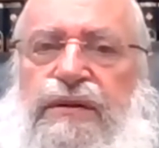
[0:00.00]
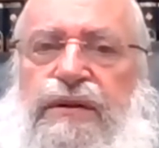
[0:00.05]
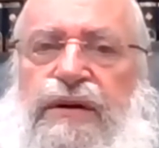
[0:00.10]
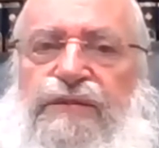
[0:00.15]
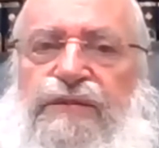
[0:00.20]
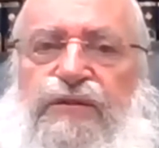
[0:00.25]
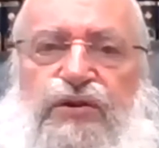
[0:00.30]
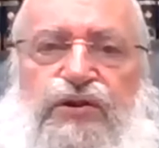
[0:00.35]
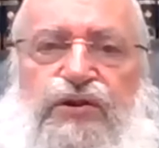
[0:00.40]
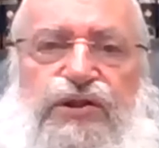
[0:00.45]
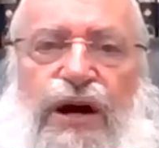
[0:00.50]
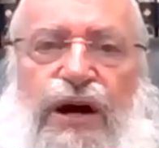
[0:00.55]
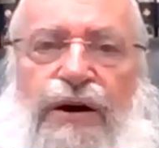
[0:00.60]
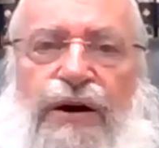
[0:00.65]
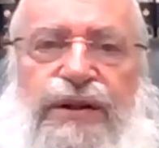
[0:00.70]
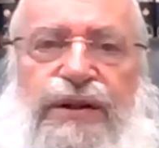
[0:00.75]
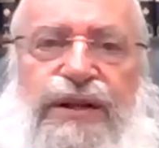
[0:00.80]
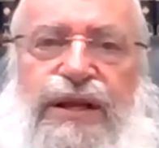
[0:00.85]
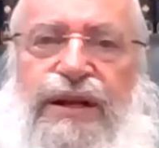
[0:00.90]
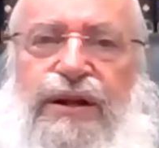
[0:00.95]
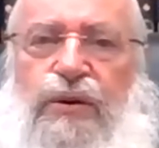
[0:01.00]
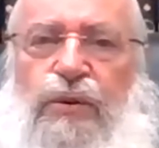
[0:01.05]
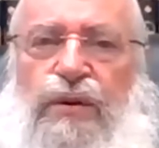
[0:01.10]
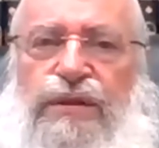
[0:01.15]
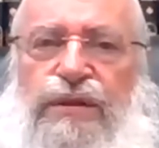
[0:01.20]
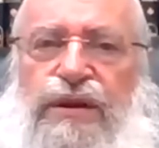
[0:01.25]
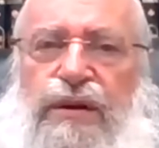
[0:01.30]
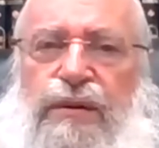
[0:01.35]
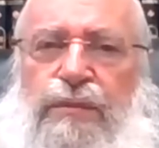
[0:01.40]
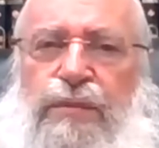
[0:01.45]
if you started eating
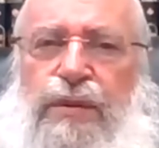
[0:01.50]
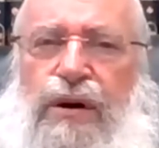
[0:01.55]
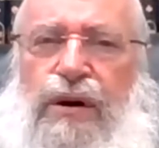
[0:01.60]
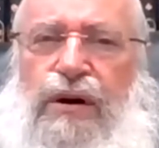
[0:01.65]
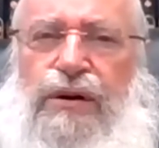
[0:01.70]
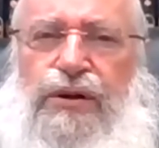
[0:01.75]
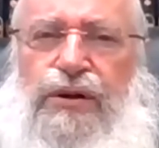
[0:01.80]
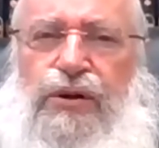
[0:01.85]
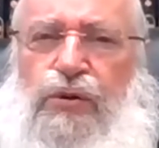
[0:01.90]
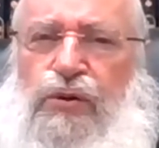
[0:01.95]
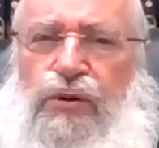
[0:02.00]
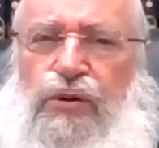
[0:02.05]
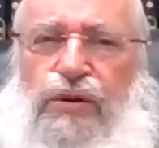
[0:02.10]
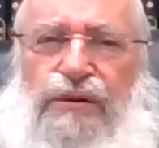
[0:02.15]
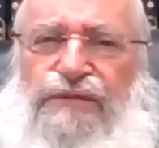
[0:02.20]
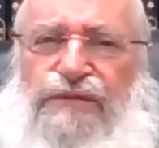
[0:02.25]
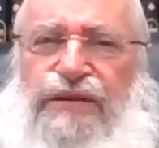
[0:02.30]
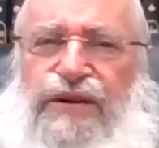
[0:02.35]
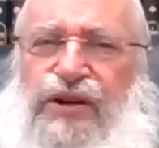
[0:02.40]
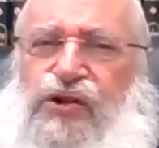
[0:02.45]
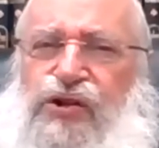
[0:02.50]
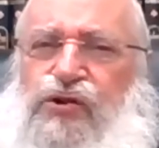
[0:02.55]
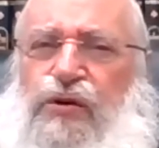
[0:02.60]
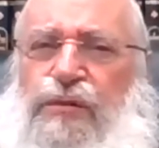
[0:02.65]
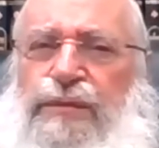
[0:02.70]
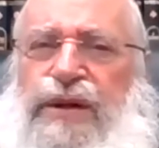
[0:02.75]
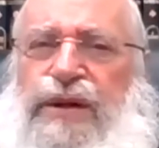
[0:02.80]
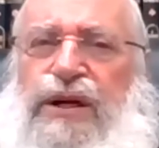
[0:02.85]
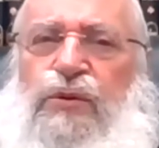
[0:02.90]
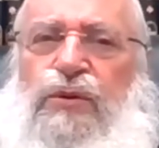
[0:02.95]
with your bracha, you could finish your
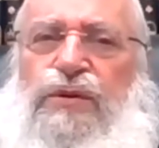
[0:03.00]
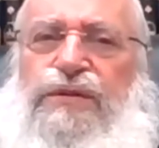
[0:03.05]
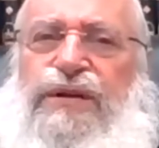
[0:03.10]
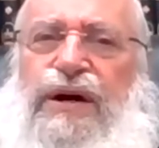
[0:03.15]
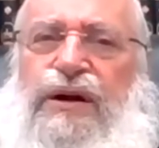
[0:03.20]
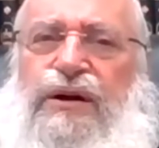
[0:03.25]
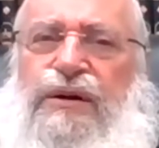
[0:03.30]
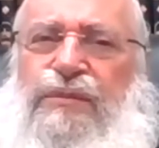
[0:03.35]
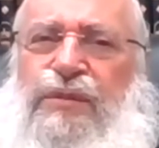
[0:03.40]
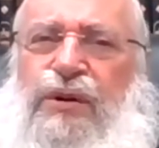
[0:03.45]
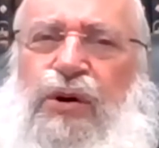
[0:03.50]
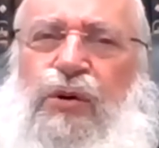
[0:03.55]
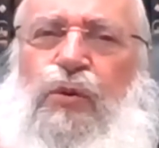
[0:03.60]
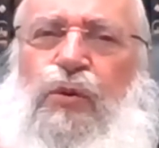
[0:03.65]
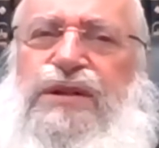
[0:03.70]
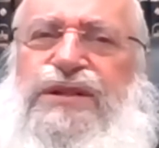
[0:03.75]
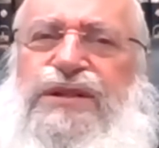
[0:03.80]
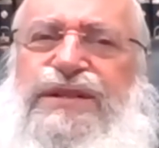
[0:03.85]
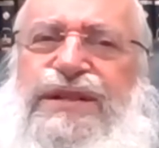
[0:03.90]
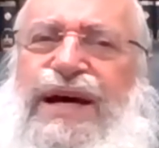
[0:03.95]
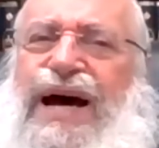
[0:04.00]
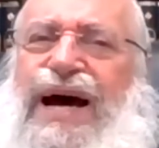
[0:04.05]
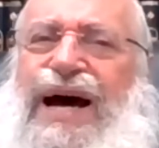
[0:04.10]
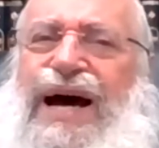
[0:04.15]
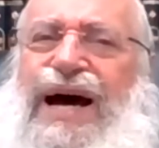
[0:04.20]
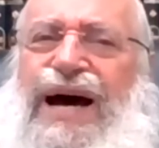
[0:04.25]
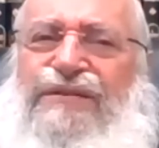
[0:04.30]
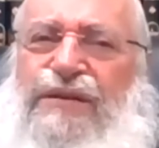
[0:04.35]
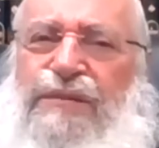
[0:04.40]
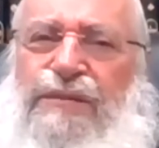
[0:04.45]
meal without a bracha? What's the
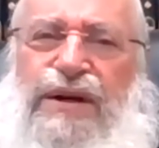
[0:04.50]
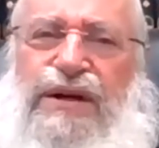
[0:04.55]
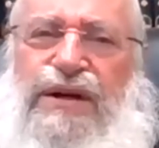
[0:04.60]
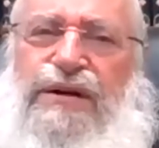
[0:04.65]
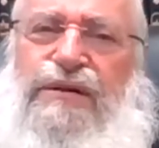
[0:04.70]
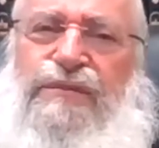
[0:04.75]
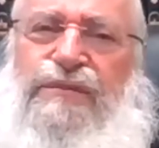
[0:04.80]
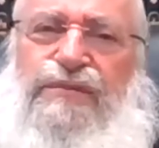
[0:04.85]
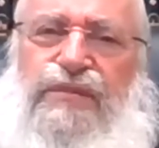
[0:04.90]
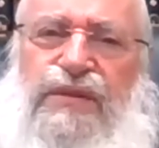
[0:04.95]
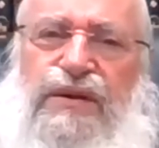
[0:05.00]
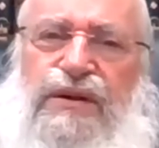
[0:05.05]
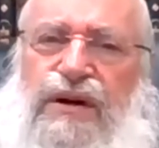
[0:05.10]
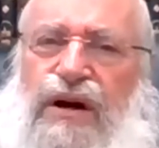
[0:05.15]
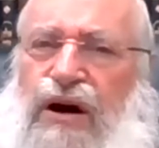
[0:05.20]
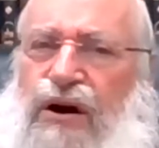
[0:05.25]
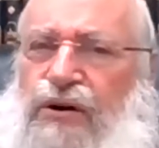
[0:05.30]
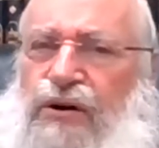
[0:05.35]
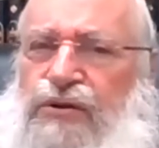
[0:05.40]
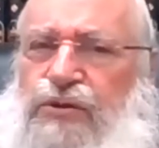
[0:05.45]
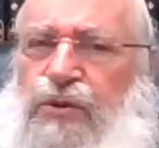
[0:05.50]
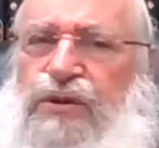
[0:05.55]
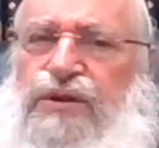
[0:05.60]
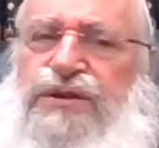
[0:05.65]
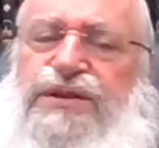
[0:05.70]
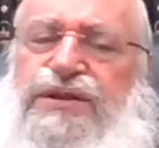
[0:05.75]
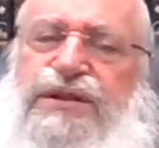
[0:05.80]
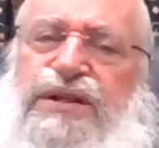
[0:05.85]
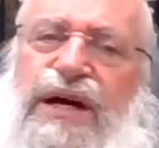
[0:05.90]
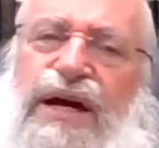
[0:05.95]
Havamina? Hard to
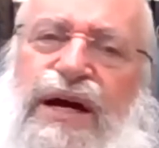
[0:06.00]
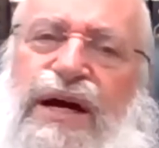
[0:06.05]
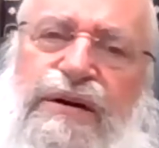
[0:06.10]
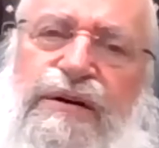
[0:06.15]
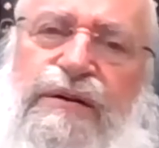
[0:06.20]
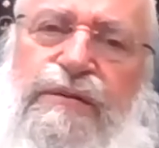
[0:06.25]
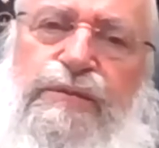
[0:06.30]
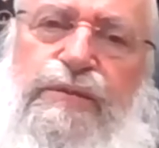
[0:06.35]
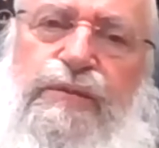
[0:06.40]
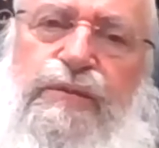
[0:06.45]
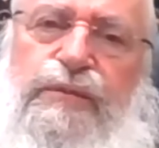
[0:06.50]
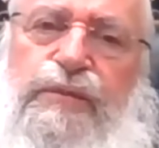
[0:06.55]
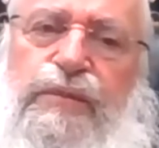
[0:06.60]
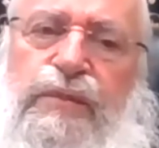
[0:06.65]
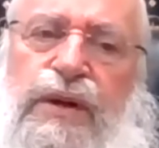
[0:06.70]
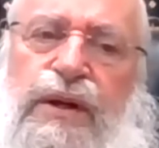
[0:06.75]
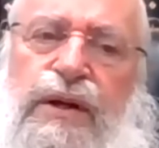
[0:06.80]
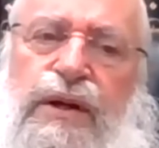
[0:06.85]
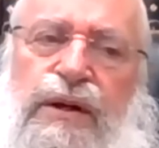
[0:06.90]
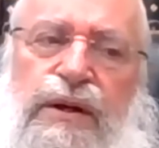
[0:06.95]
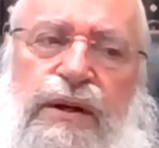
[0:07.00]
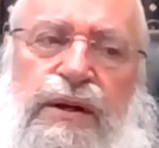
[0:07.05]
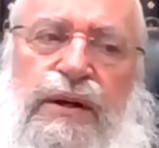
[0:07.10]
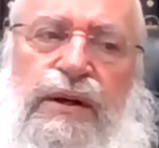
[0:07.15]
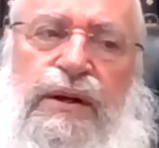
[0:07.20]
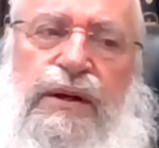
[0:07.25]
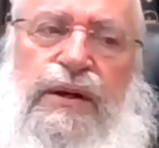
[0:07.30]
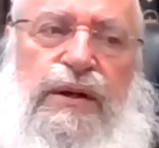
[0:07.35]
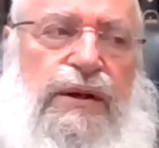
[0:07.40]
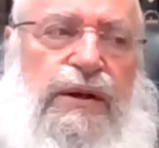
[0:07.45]
understand.
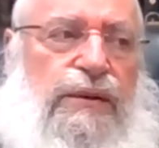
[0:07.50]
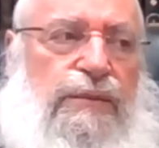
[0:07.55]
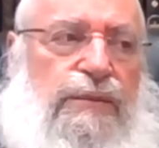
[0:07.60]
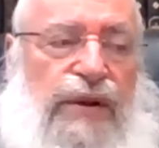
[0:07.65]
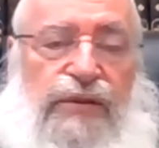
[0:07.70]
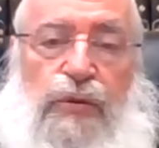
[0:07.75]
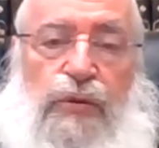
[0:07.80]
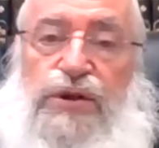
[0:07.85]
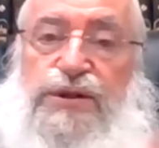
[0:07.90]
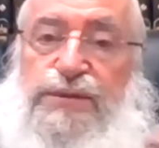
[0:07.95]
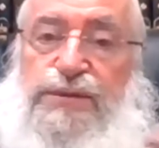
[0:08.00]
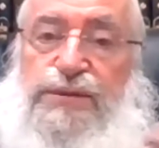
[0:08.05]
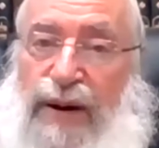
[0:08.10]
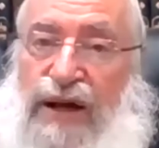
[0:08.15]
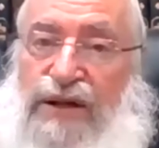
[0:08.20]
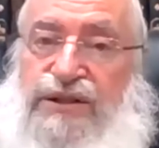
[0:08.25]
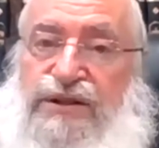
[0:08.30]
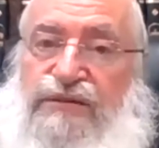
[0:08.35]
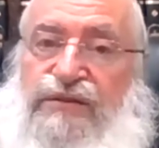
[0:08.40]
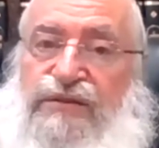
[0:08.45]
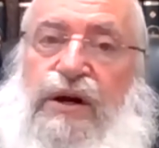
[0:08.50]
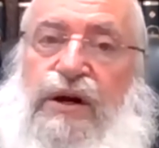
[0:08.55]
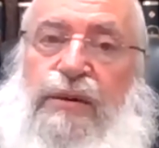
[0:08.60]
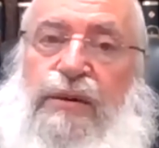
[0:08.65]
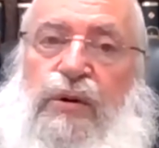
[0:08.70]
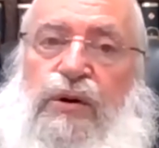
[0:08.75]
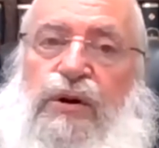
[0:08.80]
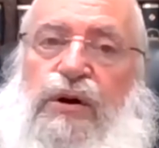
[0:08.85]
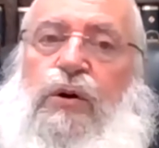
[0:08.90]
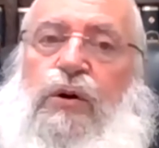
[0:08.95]
But the response of the
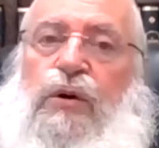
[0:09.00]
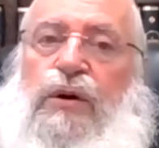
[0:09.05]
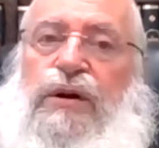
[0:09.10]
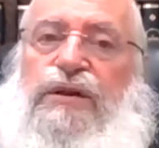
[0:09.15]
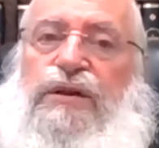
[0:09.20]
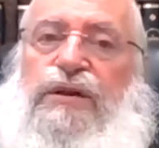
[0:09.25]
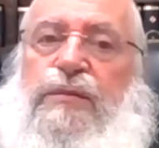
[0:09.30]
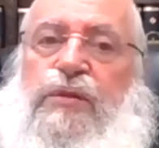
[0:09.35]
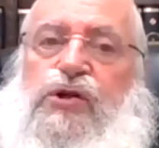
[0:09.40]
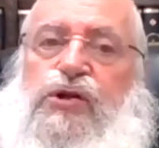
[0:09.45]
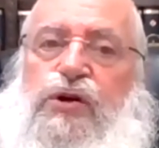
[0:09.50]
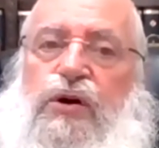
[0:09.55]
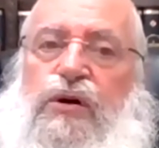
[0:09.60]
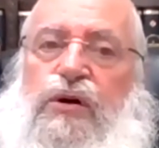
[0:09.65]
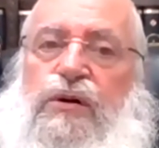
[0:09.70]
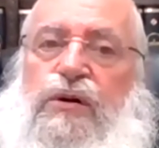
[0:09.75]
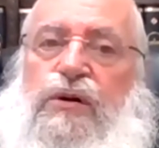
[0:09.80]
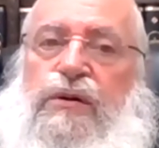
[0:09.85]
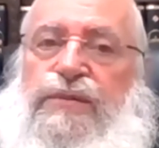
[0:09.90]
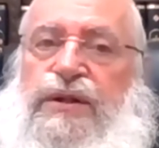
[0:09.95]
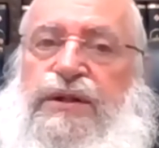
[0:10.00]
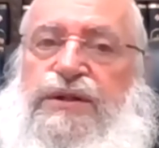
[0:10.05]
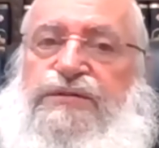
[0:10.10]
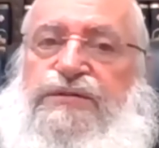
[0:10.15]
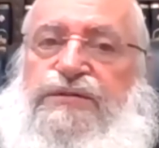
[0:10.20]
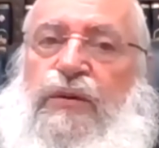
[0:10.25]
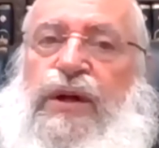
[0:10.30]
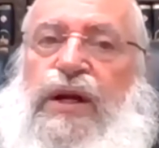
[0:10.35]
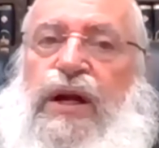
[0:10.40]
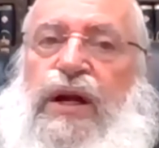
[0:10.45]
Gemara according to Mashal is
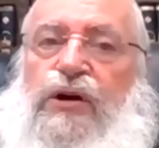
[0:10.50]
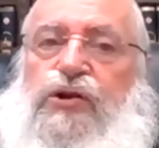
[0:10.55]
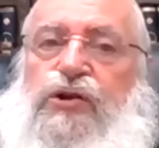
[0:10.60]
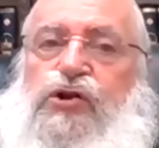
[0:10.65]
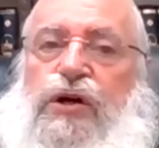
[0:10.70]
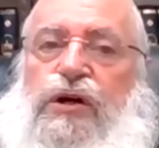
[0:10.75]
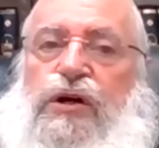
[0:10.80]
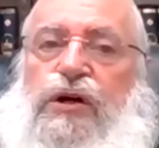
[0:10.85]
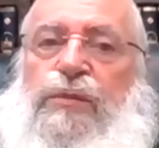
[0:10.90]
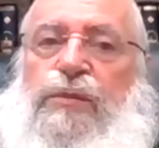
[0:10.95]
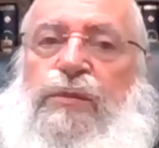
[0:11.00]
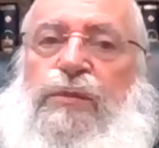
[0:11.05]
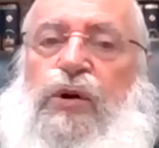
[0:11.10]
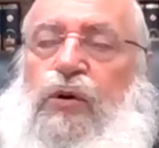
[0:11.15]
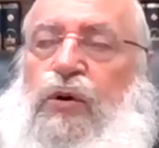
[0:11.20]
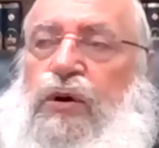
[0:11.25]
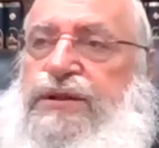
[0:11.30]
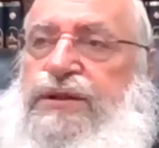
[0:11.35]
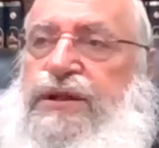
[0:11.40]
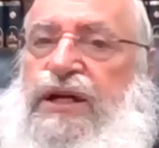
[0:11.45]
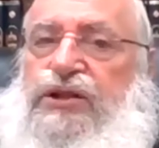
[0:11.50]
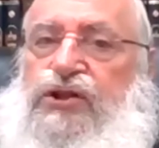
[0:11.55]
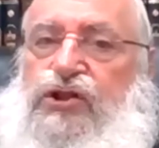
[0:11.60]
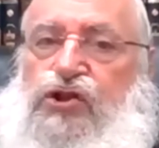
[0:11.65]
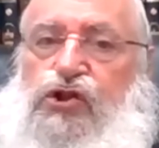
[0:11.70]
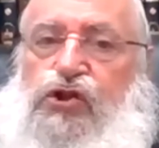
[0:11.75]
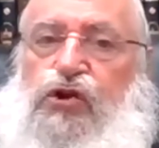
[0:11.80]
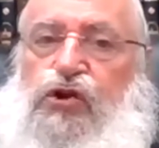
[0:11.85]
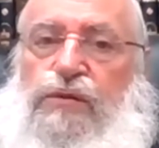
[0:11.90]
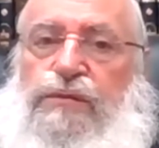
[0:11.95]
very logical because it's
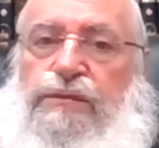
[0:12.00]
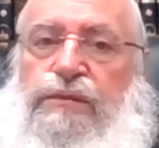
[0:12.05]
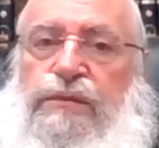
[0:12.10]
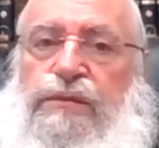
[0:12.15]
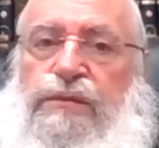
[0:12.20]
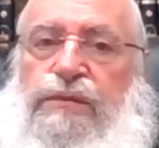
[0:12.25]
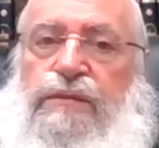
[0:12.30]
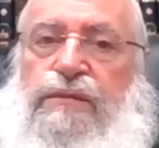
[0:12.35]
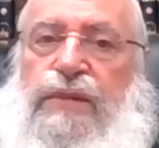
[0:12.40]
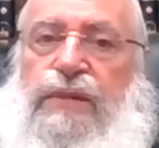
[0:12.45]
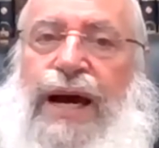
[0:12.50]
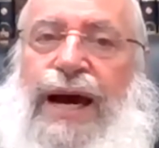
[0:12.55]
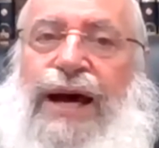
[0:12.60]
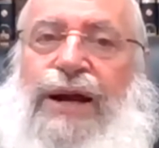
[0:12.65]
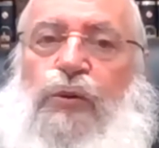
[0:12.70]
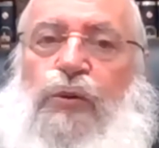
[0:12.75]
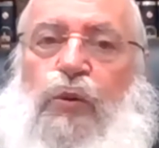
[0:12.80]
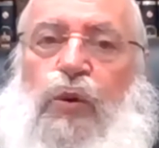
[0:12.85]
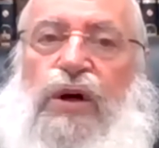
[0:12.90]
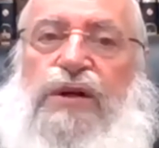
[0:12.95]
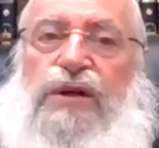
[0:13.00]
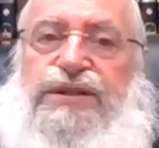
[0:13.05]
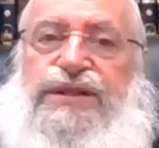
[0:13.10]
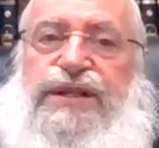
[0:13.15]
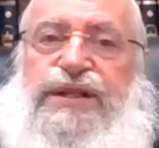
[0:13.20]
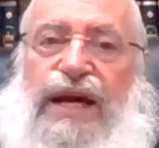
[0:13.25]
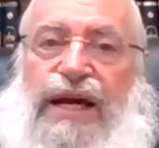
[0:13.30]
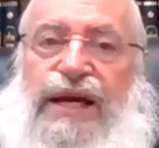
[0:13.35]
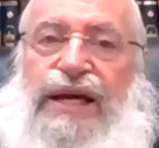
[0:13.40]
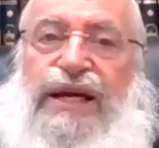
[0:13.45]
shum and
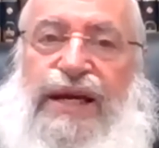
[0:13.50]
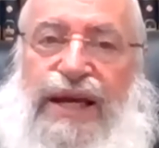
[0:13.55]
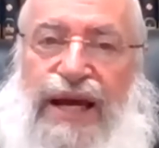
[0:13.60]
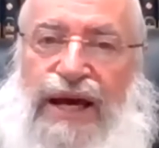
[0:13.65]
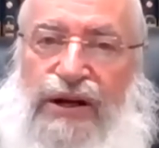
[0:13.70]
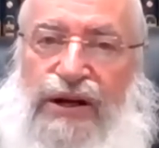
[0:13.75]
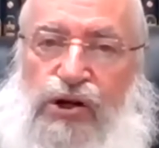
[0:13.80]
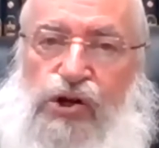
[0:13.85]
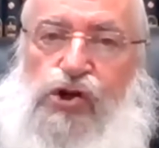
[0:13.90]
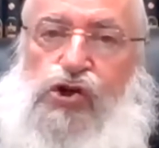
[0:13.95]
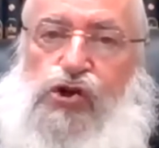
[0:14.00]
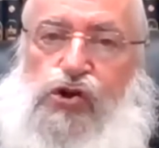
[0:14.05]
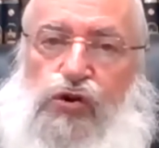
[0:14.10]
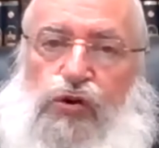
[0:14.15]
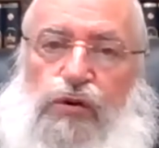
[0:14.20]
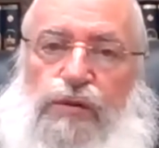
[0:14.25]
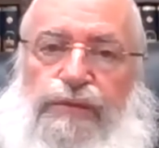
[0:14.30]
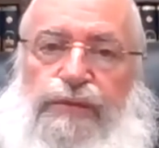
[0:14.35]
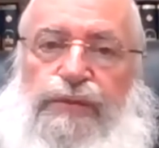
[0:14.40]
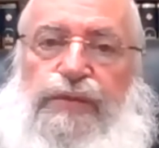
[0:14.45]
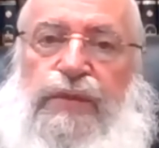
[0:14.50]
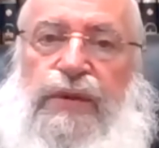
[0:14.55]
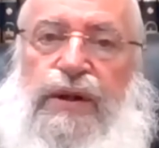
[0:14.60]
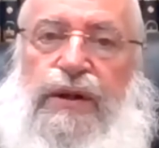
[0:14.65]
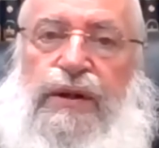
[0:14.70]
once again shum.